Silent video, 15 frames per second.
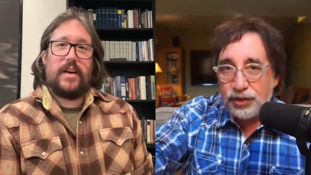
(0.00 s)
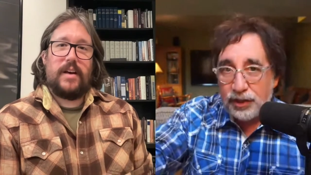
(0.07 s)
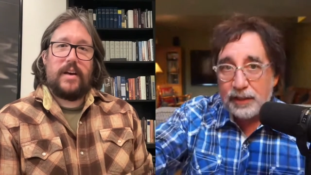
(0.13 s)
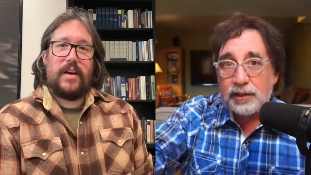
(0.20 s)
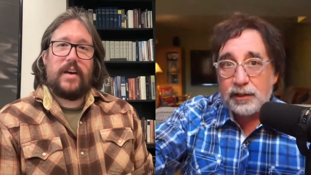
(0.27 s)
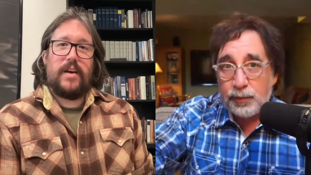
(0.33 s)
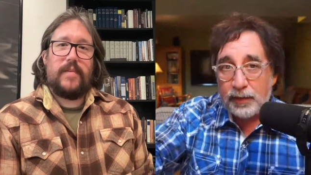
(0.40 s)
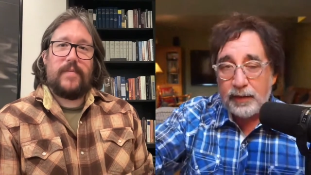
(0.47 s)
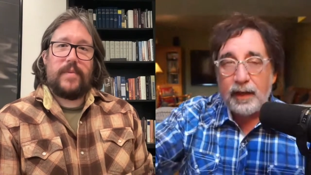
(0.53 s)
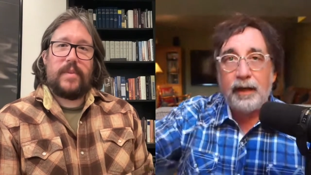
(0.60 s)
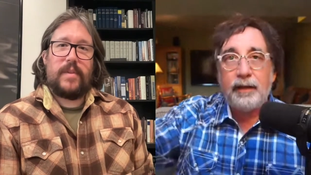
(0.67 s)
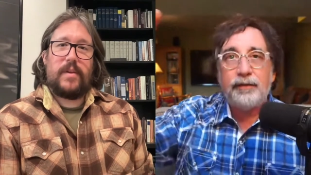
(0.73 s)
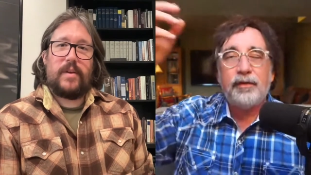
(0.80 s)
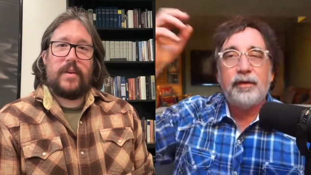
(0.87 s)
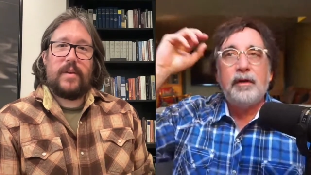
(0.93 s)
Speaker 1: Jesus with
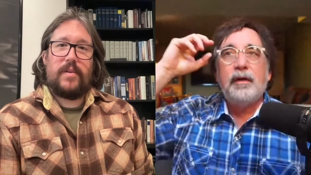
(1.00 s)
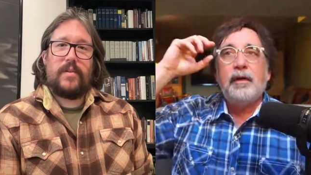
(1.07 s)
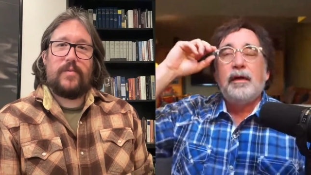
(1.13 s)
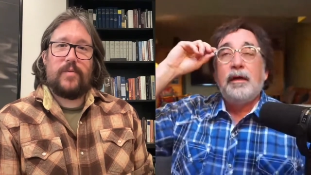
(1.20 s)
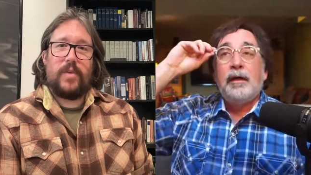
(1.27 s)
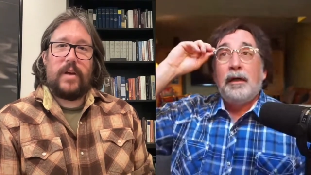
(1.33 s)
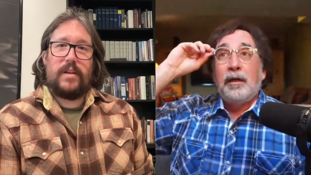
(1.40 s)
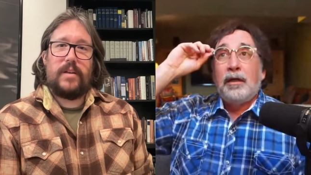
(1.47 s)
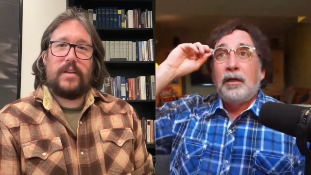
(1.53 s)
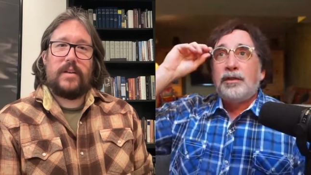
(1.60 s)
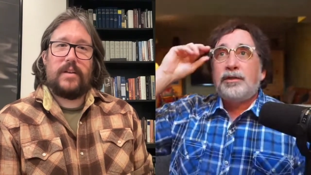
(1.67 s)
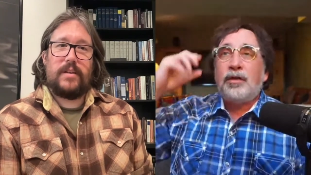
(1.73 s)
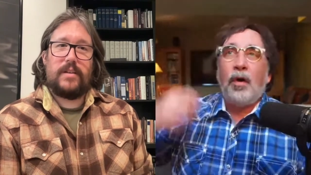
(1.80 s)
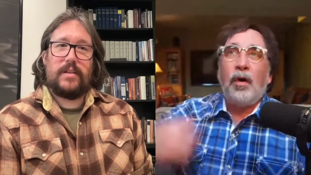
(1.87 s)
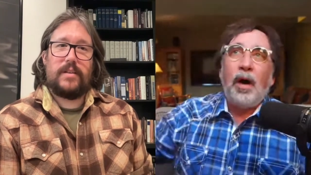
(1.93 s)
guns. Right.
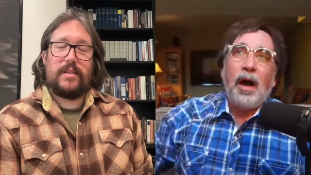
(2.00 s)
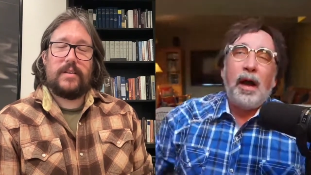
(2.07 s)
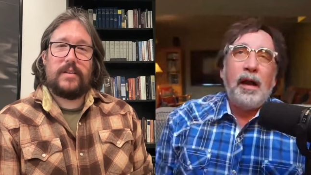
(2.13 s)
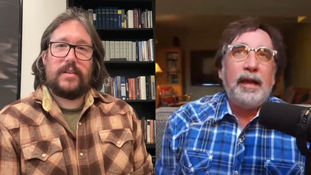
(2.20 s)
So, uh,